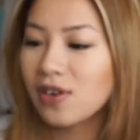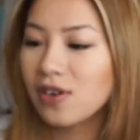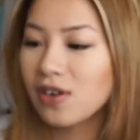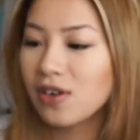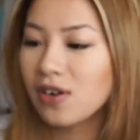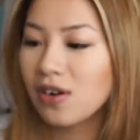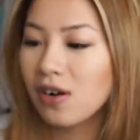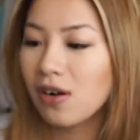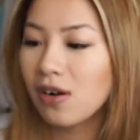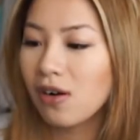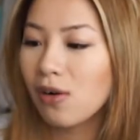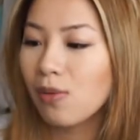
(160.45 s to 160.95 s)

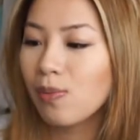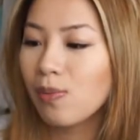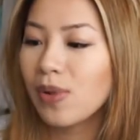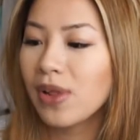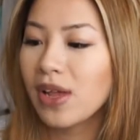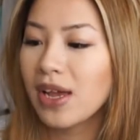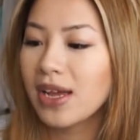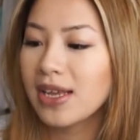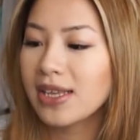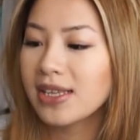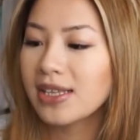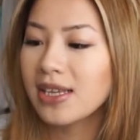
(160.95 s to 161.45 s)

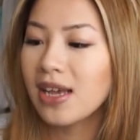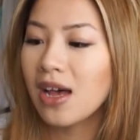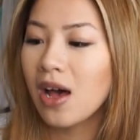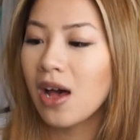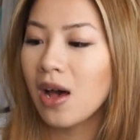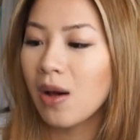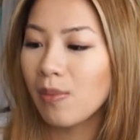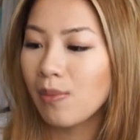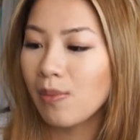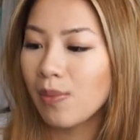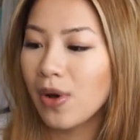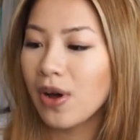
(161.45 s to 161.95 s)
Curlplex
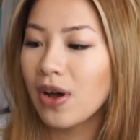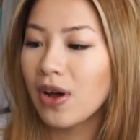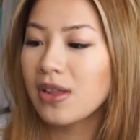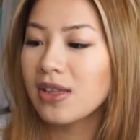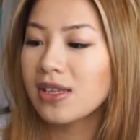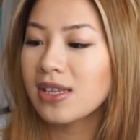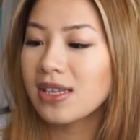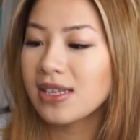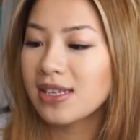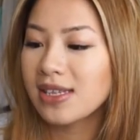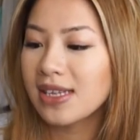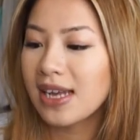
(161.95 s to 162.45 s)

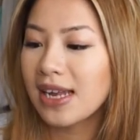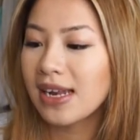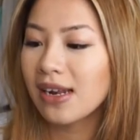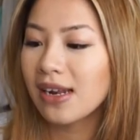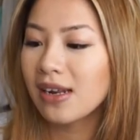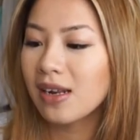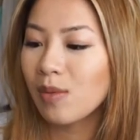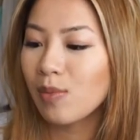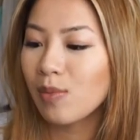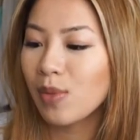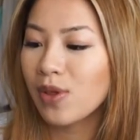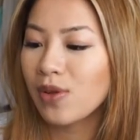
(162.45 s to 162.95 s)
Bond Sustainer
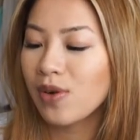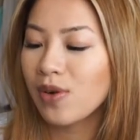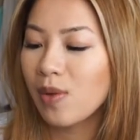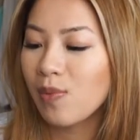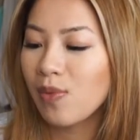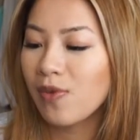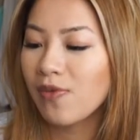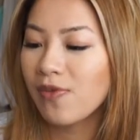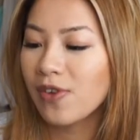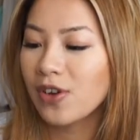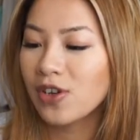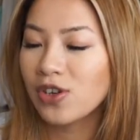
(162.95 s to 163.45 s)
number 3
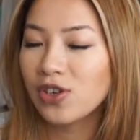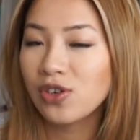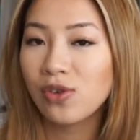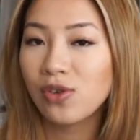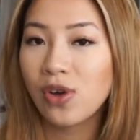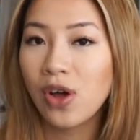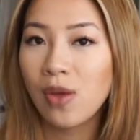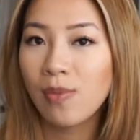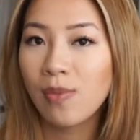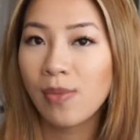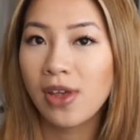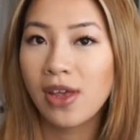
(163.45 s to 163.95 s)
Professional
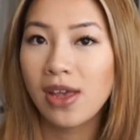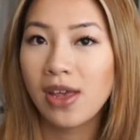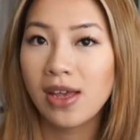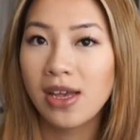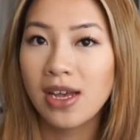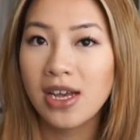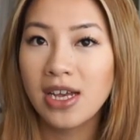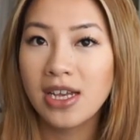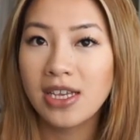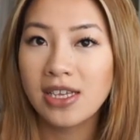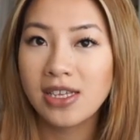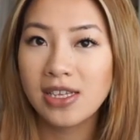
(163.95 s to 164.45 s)
Home Care.
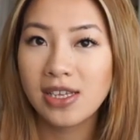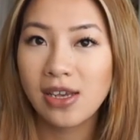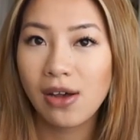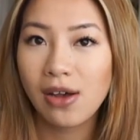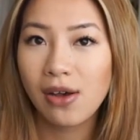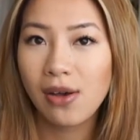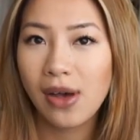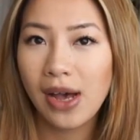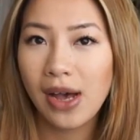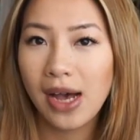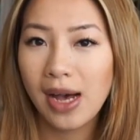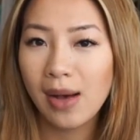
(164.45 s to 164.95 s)

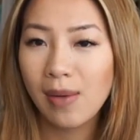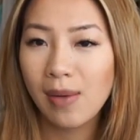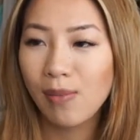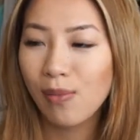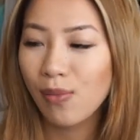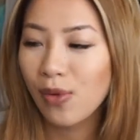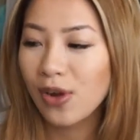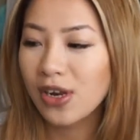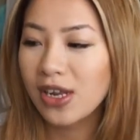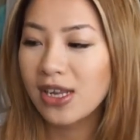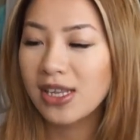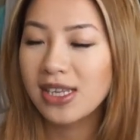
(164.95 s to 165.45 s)
So
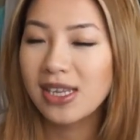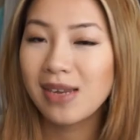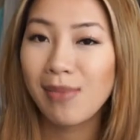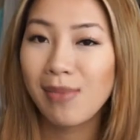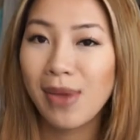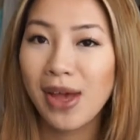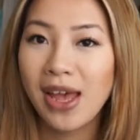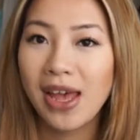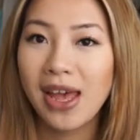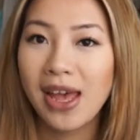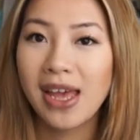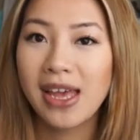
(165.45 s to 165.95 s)
when he did
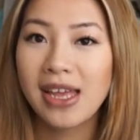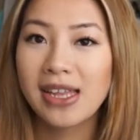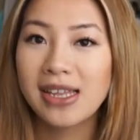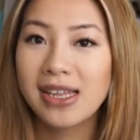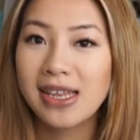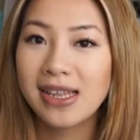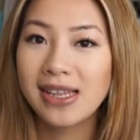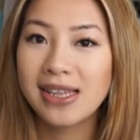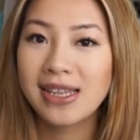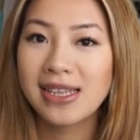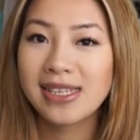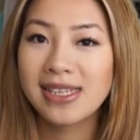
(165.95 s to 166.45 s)
my hair, he
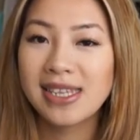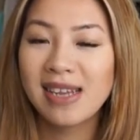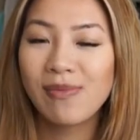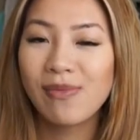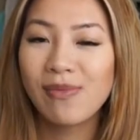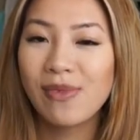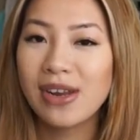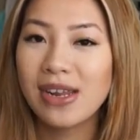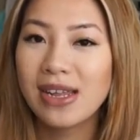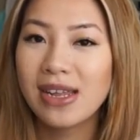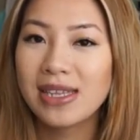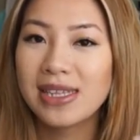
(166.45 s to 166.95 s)
did the step
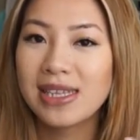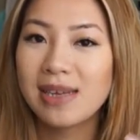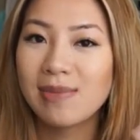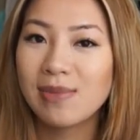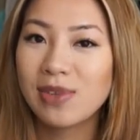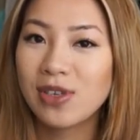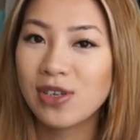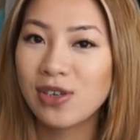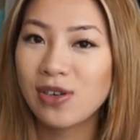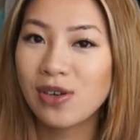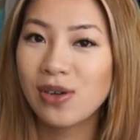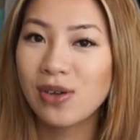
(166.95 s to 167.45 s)
1 and step
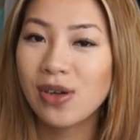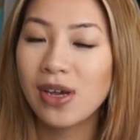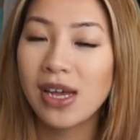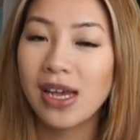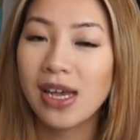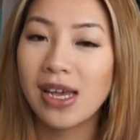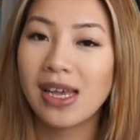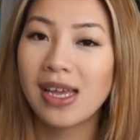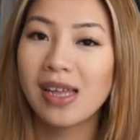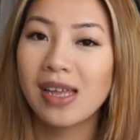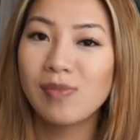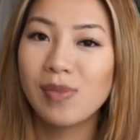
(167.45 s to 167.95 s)
2
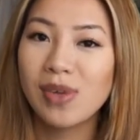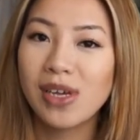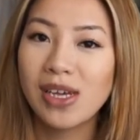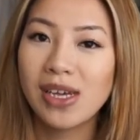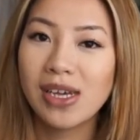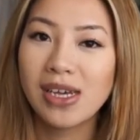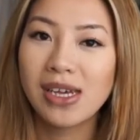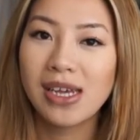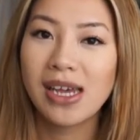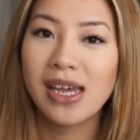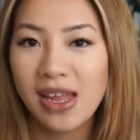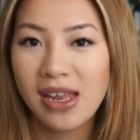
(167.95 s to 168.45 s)
in my
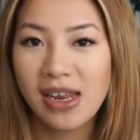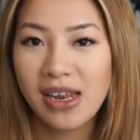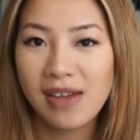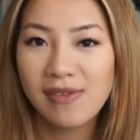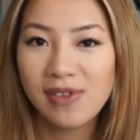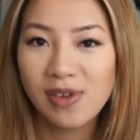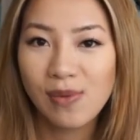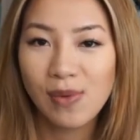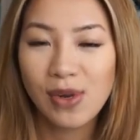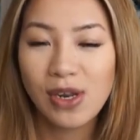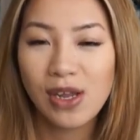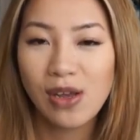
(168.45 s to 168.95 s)
hair, and
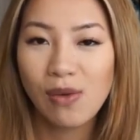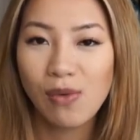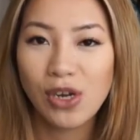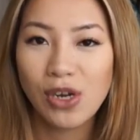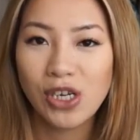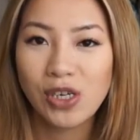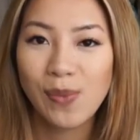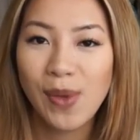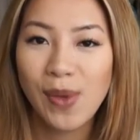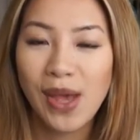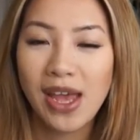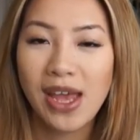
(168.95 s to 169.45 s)
after when he
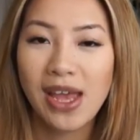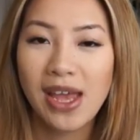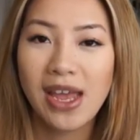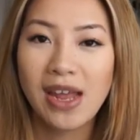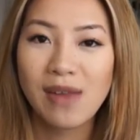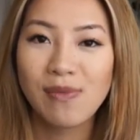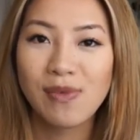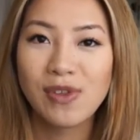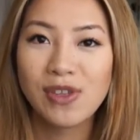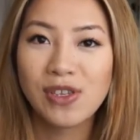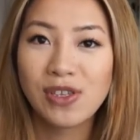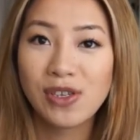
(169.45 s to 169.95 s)
washed my hair
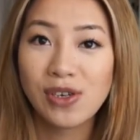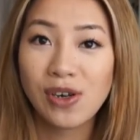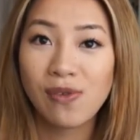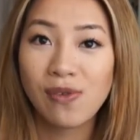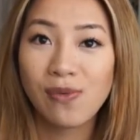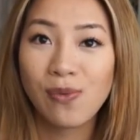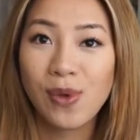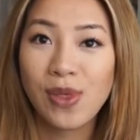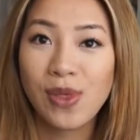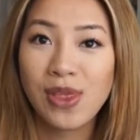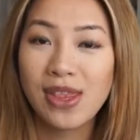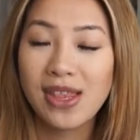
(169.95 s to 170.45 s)
and rinsed it
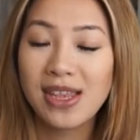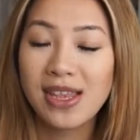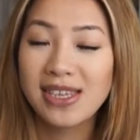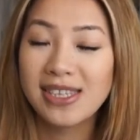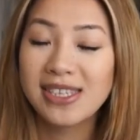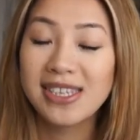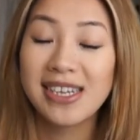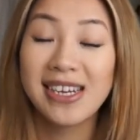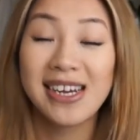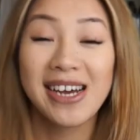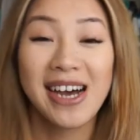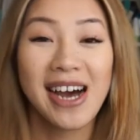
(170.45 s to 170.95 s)
off with
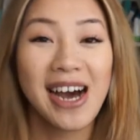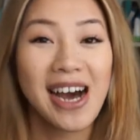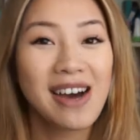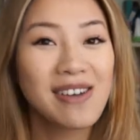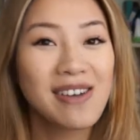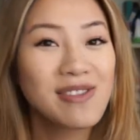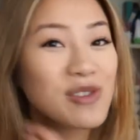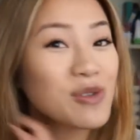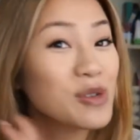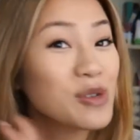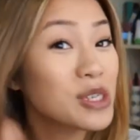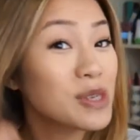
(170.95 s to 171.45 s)
this,
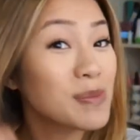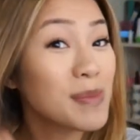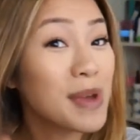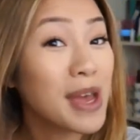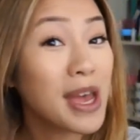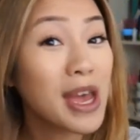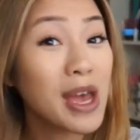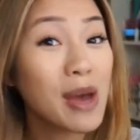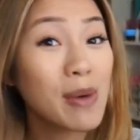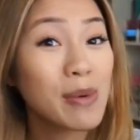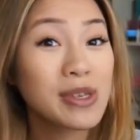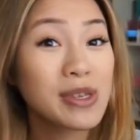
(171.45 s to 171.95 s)
afterwards my
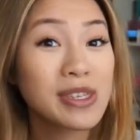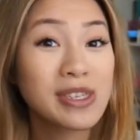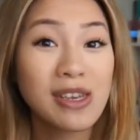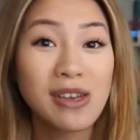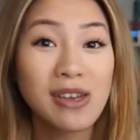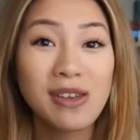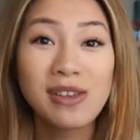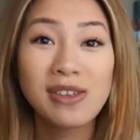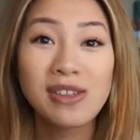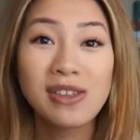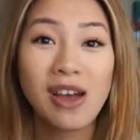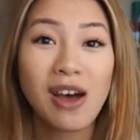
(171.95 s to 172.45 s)
hair was
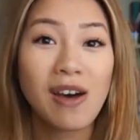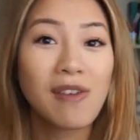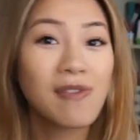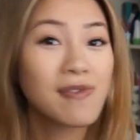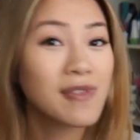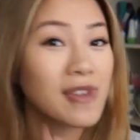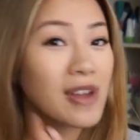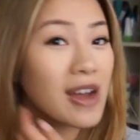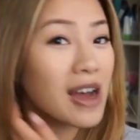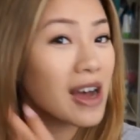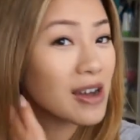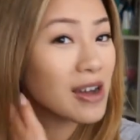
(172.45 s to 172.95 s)
so soft
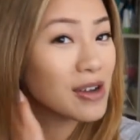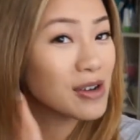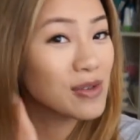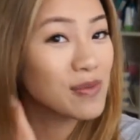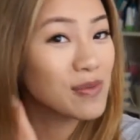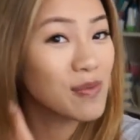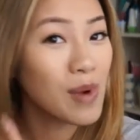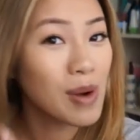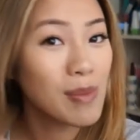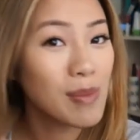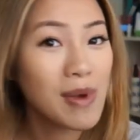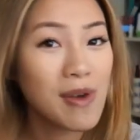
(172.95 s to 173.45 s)
I
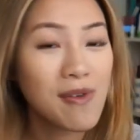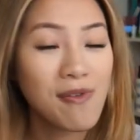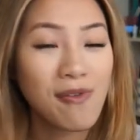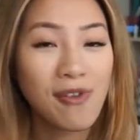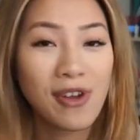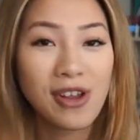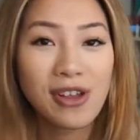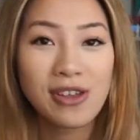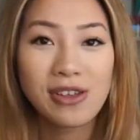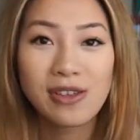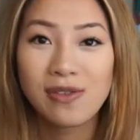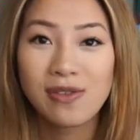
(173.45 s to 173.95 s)
could run my
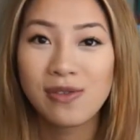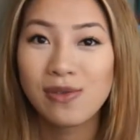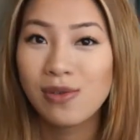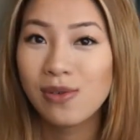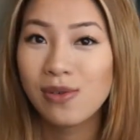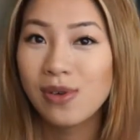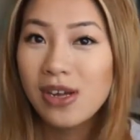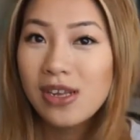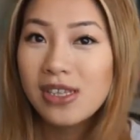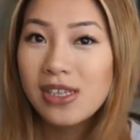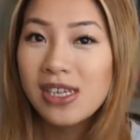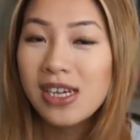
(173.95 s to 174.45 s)
fingers
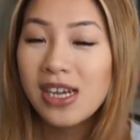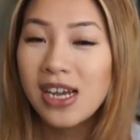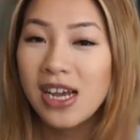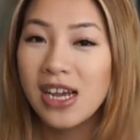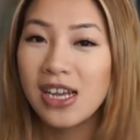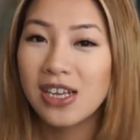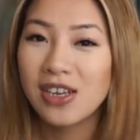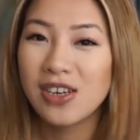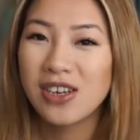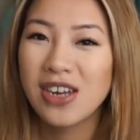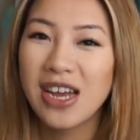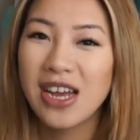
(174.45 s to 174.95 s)
through it.
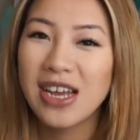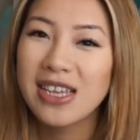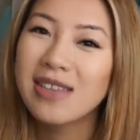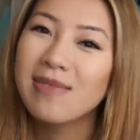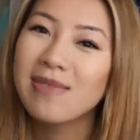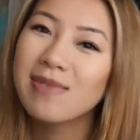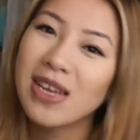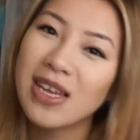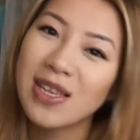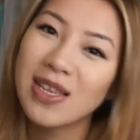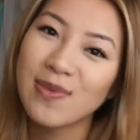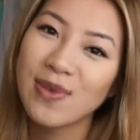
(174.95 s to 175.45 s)
You know how
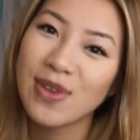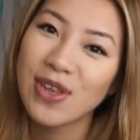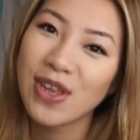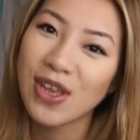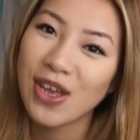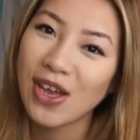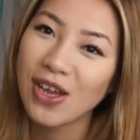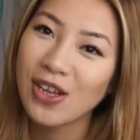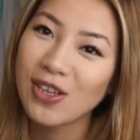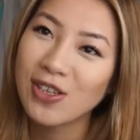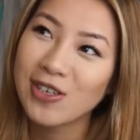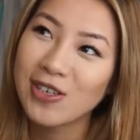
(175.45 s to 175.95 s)
sometimes when you
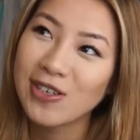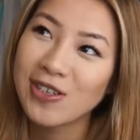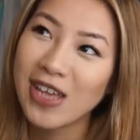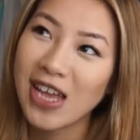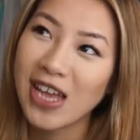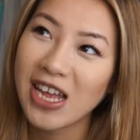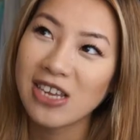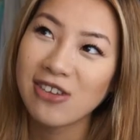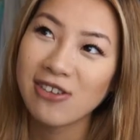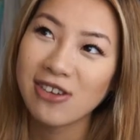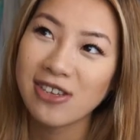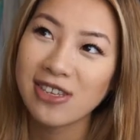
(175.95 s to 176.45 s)
go to the
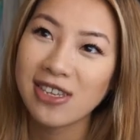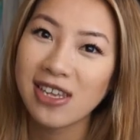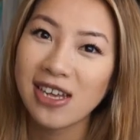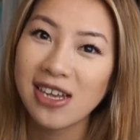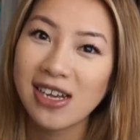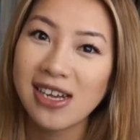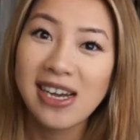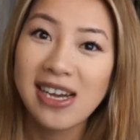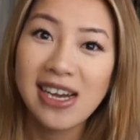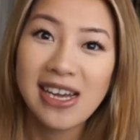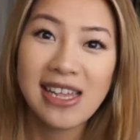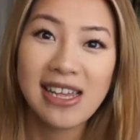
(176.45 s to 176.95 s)

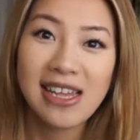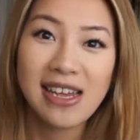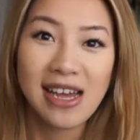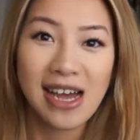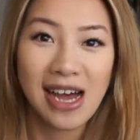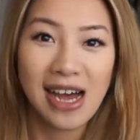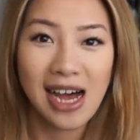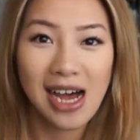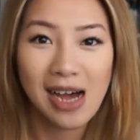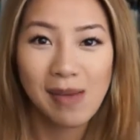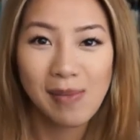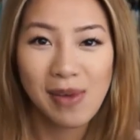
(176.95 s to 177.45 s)
hairdresser,
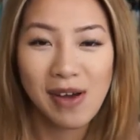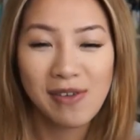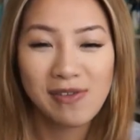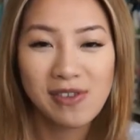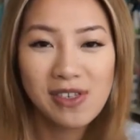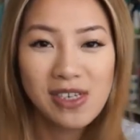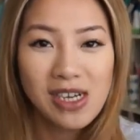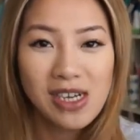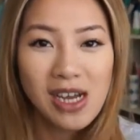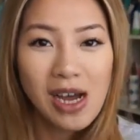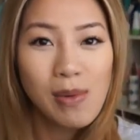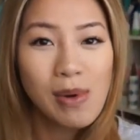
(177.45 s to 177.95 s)

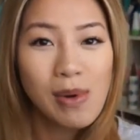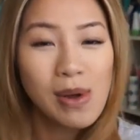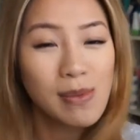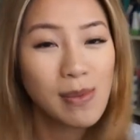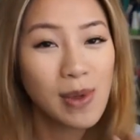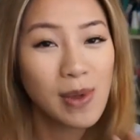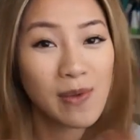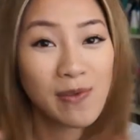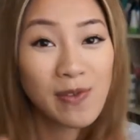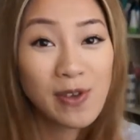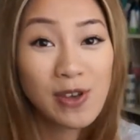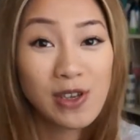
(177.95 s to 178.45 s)
after you come home
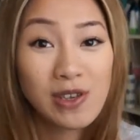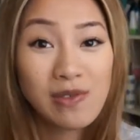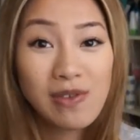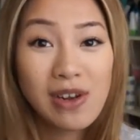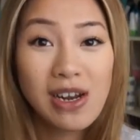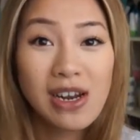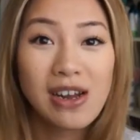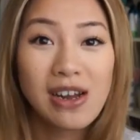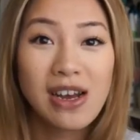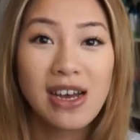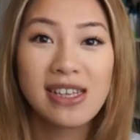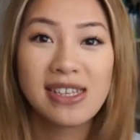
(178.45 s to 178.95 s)
it feels
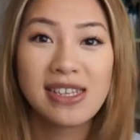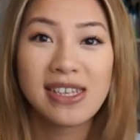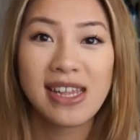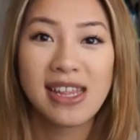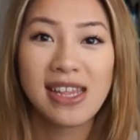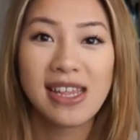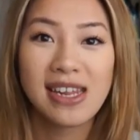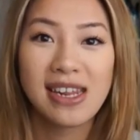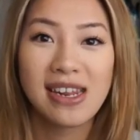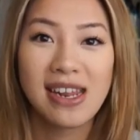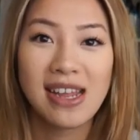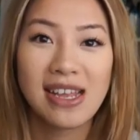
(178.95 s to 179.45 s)
really nice,
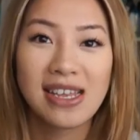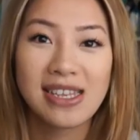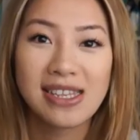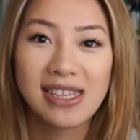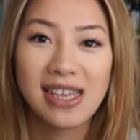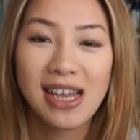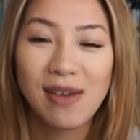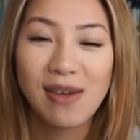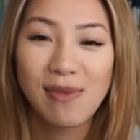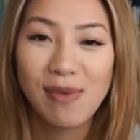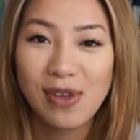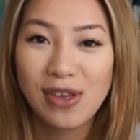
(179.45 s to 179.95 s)
and then the next
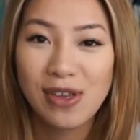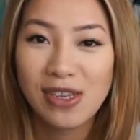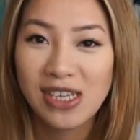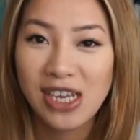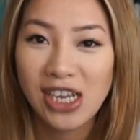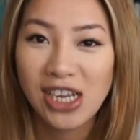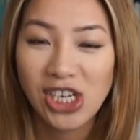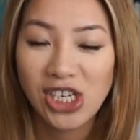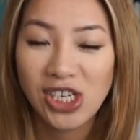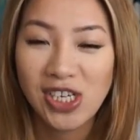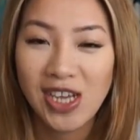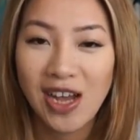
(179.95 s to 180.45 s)
day when you
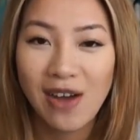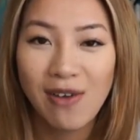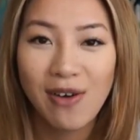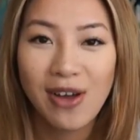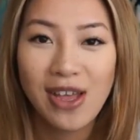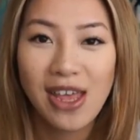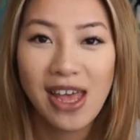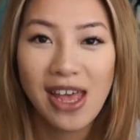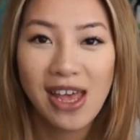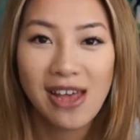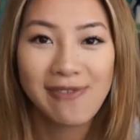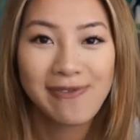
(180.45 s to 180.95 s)
take a shower
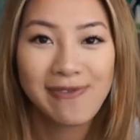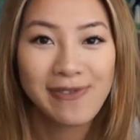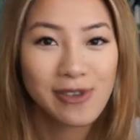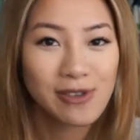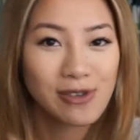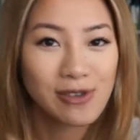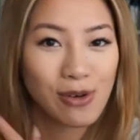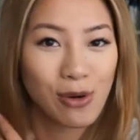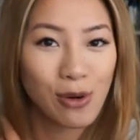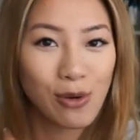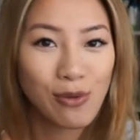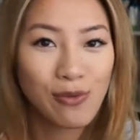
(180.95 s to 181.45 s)
your hair
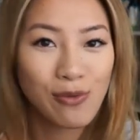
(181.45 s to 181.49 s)
feels all